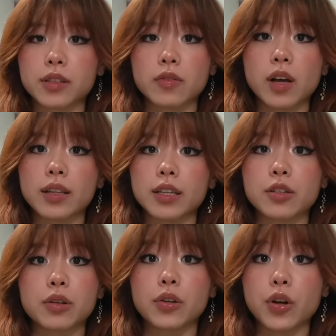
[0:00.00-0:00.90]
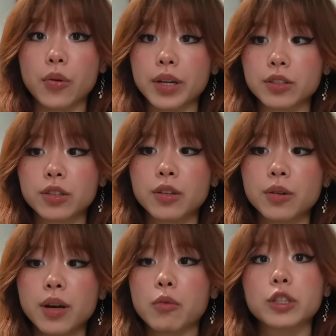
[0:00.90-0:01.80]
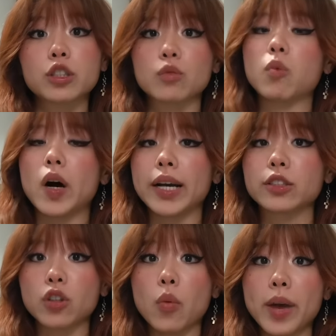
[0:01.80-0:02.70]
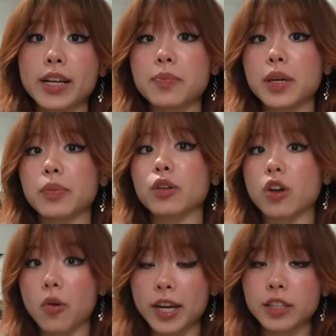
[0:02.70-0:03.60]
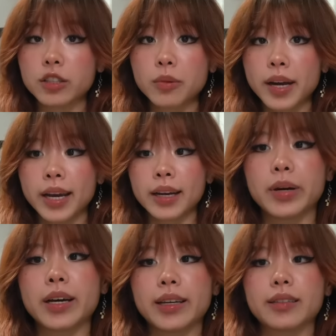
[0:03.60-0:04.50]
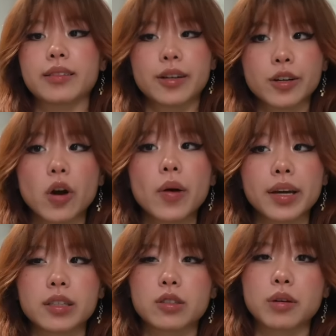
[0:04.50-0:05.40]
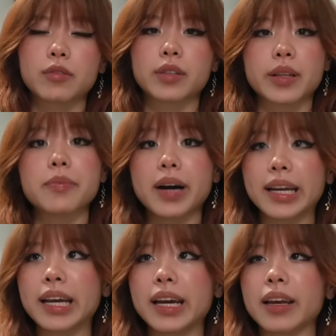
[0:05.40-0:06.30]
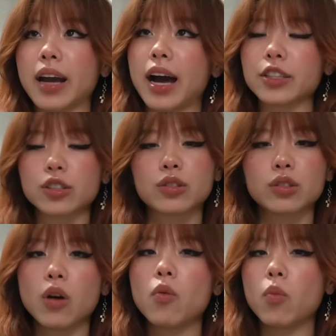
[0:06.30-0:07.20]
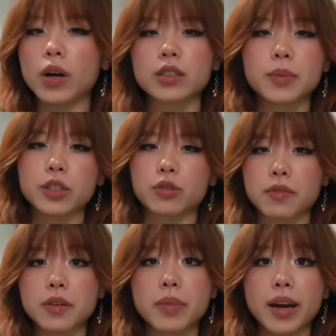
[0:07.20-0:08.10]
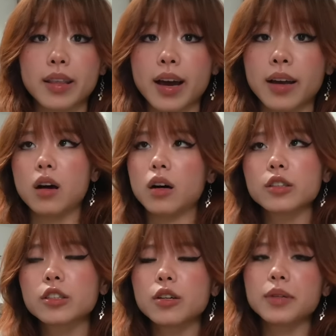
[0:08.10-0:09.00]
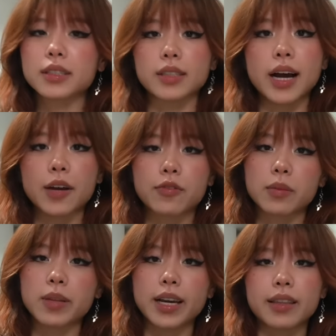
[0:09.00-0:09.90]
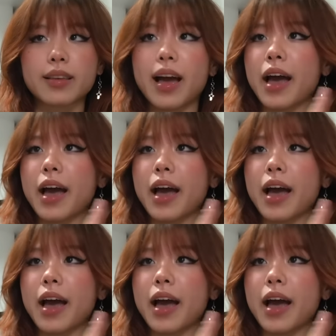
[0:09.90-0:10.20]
of law that you could go into, which is why so many people go into it, but they're going into it for the money, and I just don't want to be driven by that. Also, aside from like the